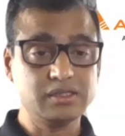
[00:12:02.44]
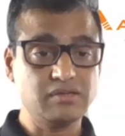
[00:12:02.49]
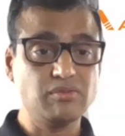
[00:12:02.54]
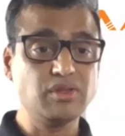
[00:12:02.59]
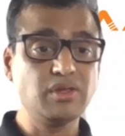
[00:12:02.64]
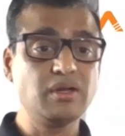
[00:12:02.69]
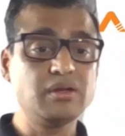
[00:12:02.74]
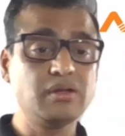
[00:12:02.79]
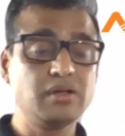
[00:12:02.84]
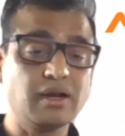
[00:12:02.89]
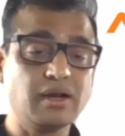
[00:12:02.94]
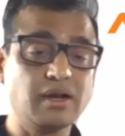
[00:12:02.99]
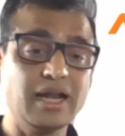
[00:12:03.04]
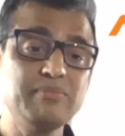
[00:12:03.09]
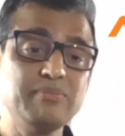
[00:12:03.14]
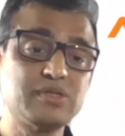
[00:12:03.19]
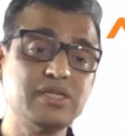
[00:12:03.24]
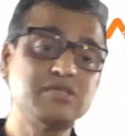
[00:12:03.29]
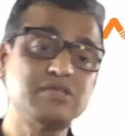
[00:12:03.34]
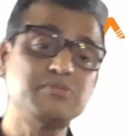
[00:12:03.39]
of the claims
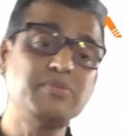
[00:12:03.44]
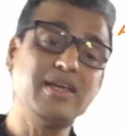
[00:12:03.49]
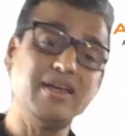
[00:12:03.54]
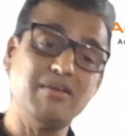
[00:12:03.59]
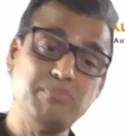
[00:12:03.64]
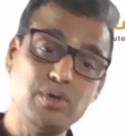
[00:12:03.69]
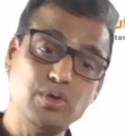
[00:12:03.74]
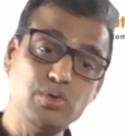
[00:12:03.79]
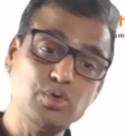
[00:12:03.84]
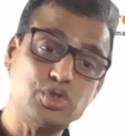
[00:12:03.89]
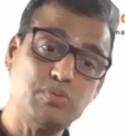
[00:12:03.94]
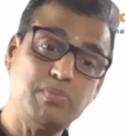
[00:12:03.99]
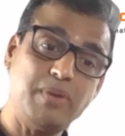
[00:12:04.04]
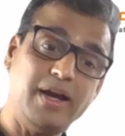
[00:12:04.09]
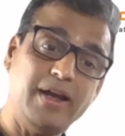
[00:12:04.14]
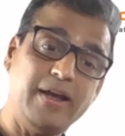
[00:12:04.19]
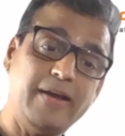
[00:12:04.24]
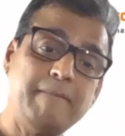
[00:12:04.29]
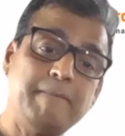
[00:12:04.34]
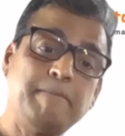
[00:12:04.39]
is being abused
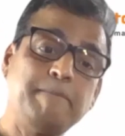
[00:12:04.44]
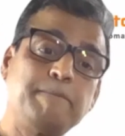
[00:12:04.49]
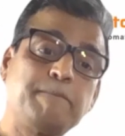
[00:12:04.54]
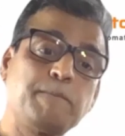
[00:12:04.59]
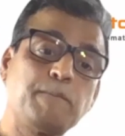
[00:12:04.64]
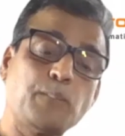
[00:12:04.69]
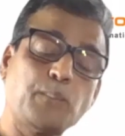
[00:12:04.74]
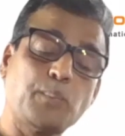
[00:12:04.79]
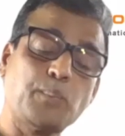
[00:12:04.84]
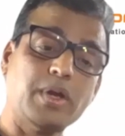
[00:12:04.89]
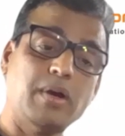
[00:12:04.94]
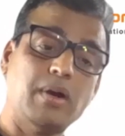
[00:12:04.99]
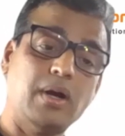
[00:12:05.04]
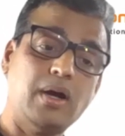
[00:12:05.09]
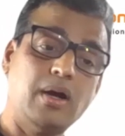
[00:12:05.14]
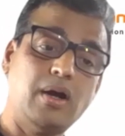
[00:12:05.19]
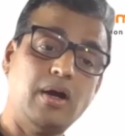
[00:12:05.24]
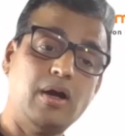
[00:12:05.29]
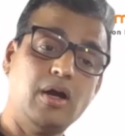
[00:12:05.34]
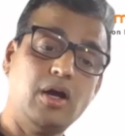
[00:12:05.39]
by
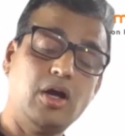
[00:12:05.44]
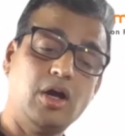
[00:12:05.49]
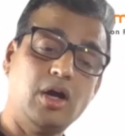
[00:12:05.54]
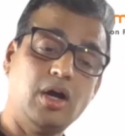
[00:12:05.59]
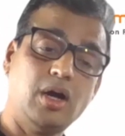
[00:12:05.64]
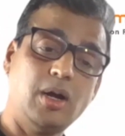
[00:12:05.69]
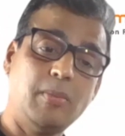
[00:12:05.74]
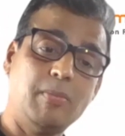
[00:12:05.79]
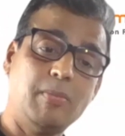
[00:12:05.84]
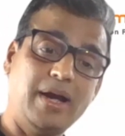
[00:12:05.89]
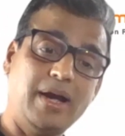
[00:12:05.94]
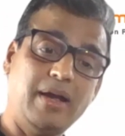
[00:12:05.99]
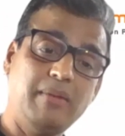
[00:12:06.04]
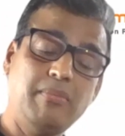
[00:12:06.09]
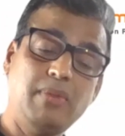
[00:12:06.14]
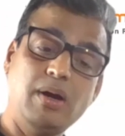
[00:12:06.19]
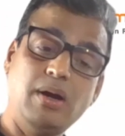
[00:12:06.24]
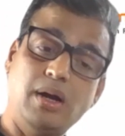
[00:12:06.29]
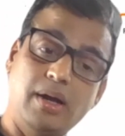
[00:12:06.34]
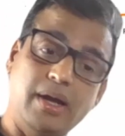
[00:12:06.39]

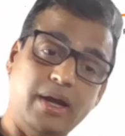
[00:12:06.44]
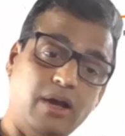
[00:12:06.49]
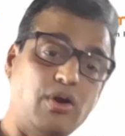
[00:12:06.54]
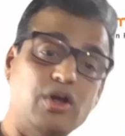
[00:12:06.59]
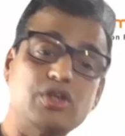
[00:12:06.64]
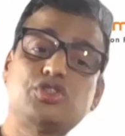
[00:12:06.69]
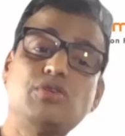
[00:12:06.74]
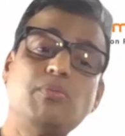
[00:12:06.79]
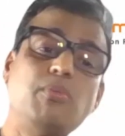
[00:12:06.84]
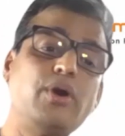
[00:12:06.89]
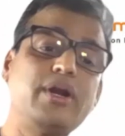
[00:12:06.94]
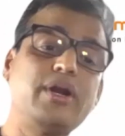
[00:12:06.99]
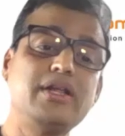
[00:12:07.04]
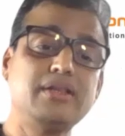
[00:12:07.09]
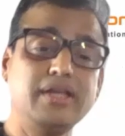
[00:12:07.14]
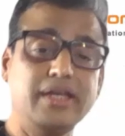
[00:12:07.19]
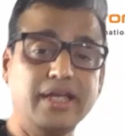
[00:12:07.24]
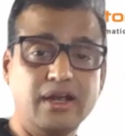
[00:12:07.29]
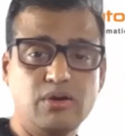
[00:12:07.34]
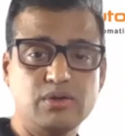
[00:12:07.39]
across the board in
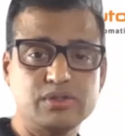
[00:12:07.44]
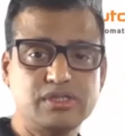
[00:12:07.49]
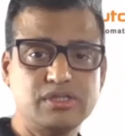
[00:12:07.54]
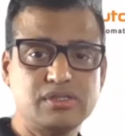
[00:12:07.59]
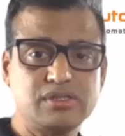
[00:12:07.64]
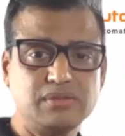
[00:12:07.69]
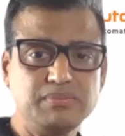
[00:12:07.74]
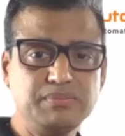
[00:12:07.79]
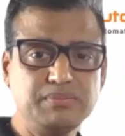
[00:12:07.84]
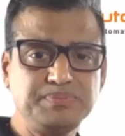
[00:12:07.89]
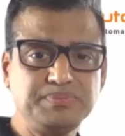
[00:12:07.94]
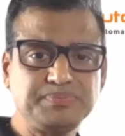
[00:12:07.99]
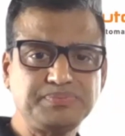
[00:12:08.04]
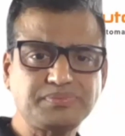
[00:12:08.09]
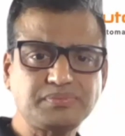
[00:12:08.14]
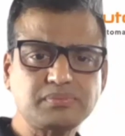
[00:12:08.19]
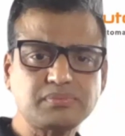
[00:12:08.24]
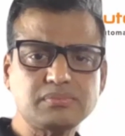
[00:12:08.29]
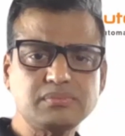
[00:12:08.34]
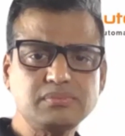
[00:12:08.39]
the ecosystem.
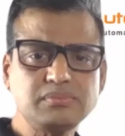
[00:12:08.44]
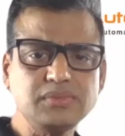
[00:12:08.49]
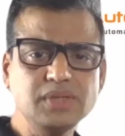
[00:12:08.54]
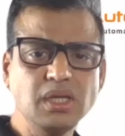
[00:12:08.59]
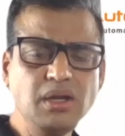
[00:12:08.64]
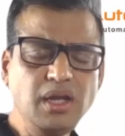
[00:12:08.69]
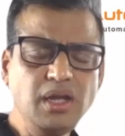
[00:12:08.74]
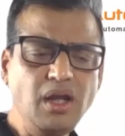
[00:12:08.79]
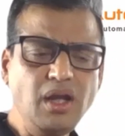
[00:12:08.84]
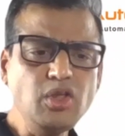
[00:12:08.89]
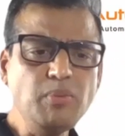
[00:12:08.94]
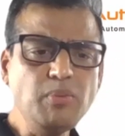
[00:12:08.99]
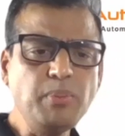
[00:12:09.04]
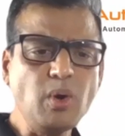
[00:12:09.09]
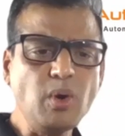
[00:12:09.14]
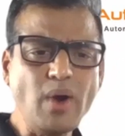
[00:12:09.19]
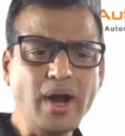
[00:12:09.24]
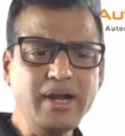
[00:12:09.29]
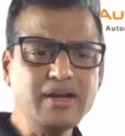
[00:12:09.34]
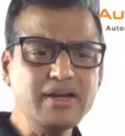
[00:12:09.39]
And the
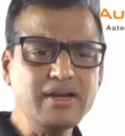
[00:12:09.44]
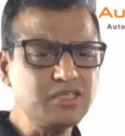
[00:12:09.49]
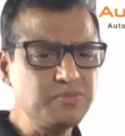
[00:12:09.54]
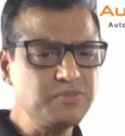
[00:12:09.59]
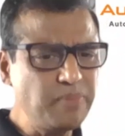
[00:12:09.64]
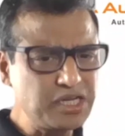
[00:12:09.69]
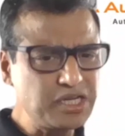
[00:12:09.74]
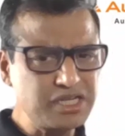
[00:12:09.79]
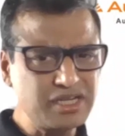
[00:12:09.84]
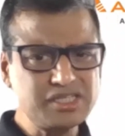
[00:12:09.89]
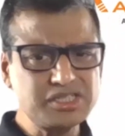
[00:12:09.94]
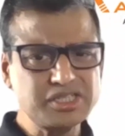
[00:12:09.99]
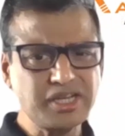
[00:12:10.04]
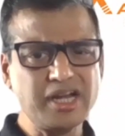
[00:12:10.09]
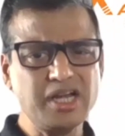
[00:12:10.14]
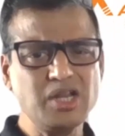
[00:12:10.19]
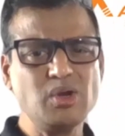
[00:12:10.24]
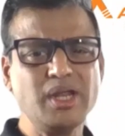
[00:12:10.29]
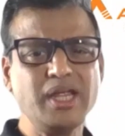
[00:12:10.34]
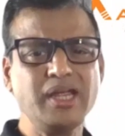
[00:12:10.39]
providers, patient
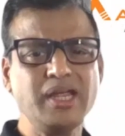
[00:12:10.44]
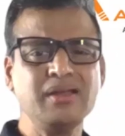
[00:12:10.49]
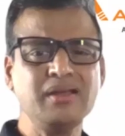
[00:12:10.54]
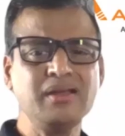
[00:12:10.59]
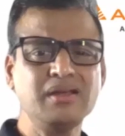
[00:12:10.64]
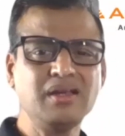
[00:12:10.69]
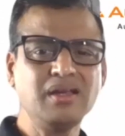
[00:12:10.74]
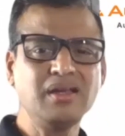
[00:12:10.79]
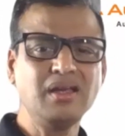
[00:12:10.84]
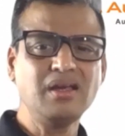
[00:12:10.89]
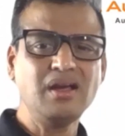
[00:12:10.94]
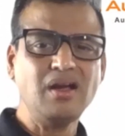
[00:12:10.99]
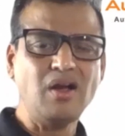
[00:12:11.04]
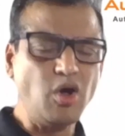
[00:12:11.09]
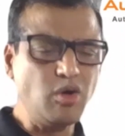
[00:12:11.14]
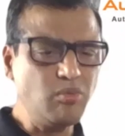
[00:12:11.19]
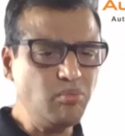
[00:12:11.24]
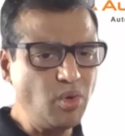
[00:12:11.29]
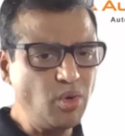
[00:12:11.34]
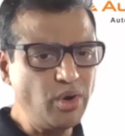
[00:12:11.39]
scheduling,
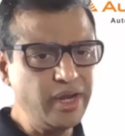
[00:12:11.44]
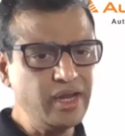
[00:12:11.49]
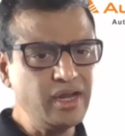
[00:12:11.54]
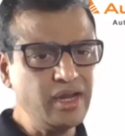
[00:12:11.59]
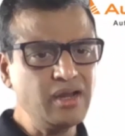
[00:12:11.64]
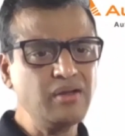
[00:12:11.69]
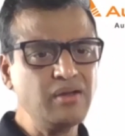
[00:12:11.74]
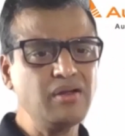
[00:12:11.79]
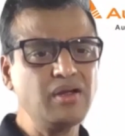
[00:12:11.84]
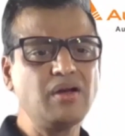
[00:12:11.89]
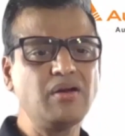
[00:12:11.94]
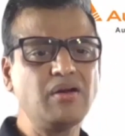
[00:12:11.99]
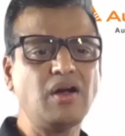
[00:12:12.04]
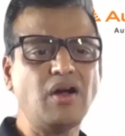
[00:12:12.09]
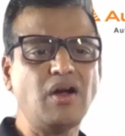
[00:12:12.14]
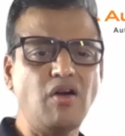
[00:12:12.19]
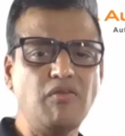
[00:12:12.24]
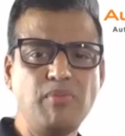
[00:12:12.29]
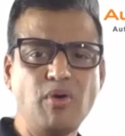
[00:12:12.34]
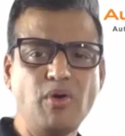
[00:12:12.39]
onboarding,
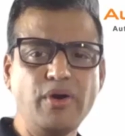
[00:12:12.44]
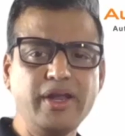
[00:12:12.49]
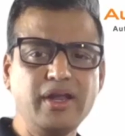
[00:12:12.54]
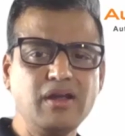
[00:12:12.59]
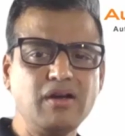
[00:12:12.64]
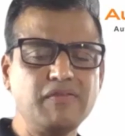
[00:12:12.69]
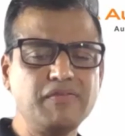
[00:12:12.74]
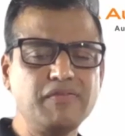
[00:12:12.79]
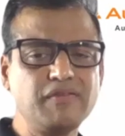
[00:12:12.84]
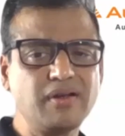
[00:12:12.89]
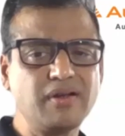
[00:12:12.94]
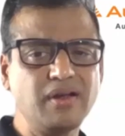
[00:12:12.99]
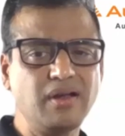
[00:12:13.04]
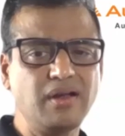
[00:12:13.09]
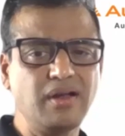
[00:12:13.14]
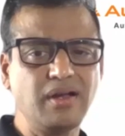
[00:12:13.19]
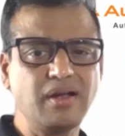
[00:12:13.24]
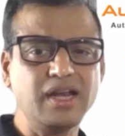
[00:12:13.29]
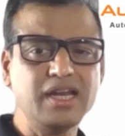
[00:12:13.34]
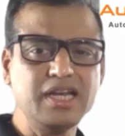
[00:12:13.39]
offboarding of
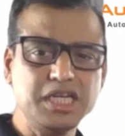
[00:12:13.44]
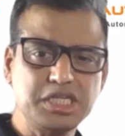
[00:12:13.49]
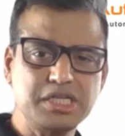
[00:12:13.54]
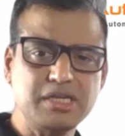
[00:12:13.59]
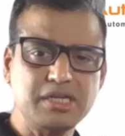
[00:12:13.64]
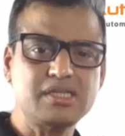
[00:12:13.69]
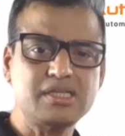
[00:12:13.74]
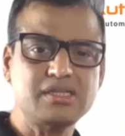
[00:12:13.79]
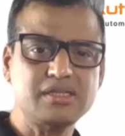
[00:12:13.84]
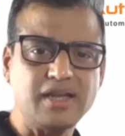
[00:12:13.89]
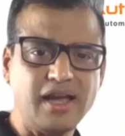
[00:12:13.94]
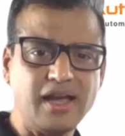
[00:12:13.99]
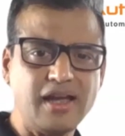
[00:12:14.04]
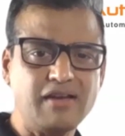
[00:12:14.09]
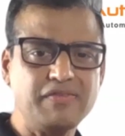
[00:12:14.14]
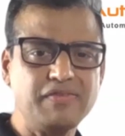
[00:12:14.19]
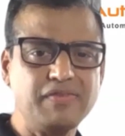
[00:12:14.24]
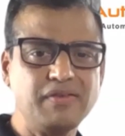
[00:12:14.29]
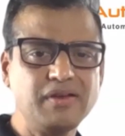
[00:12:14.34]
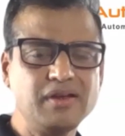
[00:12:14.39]
clinician staff,